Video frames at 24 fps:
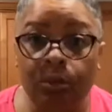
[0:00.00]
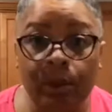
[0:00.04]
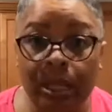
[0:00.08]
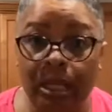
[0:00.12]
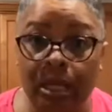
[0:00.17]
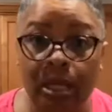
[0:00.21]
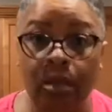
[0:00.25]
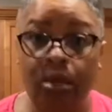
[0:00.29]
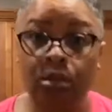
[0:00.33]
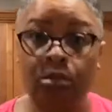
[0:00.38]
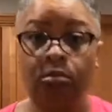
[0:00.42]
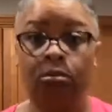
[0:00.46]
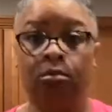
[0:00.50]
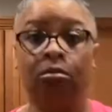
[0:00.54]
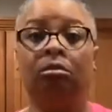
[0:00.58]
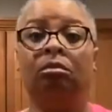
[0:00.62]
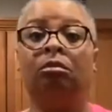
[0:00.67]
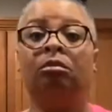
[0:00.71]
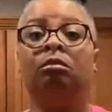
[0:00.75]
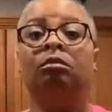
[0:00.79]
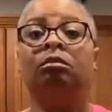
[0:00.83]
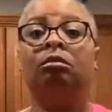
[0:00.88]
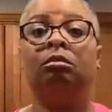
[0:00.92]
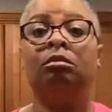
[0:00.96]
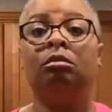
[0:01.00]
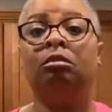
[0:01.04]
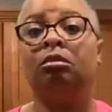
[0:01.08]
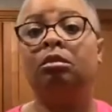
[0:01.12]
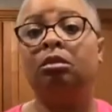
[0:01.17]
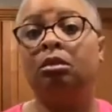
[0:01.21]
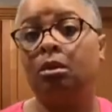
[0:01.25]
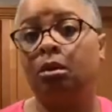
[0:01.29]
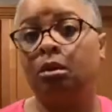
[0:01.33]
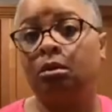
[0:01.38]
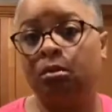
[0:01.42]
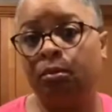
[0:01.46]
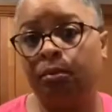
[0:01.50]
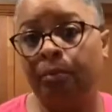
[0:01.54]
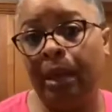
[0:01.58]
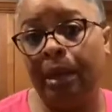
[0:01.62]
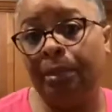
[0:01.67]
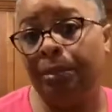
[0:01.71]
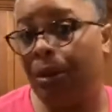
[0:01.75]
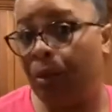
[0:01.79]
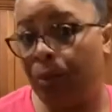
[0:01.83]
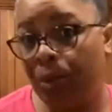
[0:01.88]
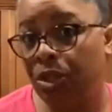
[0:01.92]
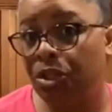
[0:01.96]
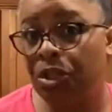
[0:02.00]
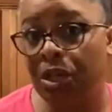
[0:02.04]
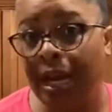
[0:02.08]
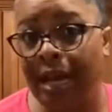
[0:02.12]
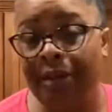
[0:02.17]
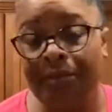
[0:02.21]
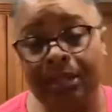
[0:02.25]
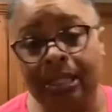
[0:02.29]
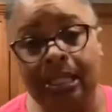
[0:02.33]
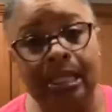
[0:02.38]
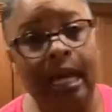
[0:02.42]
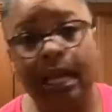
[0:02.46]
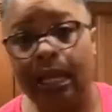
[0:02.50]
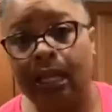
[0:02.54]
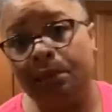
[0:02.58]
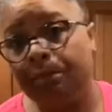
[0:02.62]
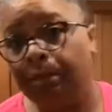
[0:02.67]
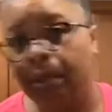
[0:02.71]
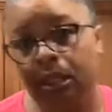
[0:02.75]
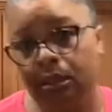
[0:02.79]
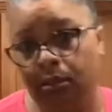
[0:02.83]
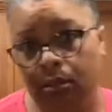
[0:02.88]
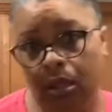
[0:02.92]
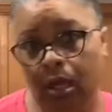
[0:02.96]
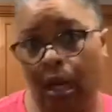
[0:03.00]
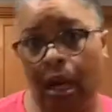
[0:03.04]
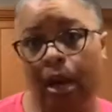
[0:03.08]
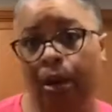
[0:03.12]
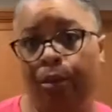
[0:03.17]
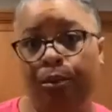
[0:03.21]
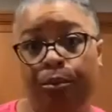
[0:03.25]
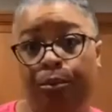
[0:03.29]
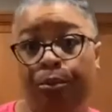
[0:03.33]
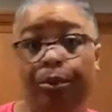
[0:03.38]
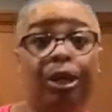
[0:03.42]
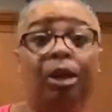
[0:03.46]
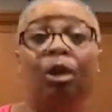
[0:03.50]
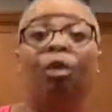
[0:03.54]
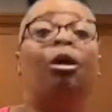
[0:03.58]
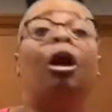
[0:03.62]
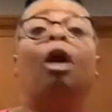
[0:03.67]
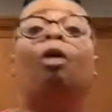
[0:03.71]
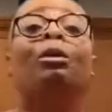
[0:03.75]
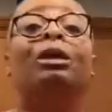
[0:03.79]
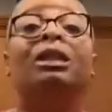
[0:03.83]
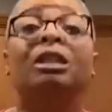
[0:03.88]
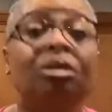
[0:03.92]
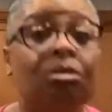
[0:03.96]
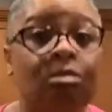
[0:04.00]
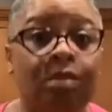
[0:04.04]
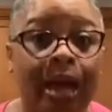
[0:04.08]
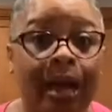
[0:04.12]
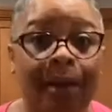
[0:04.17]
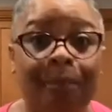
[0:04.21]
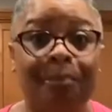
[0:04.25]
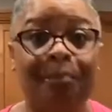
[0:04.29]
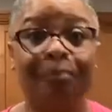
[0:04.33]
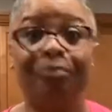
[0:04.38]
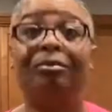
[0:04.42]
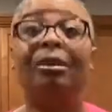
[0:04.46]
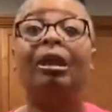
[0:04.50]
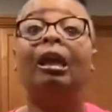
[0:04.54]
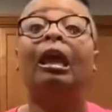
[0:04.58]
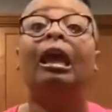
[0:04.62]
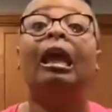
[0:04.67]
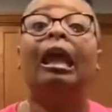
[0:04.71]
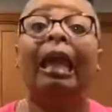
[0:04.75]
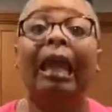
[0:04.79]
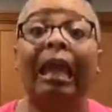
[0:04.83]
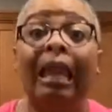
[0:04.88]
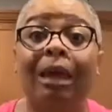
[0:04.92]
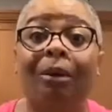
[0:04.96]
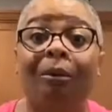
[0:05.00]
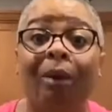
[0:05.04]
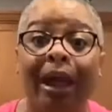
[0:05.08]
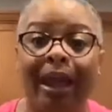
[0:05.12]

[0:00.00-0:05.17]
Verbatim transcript: it. Well, maybe we should have a salad, but we don't always do that. Anyway,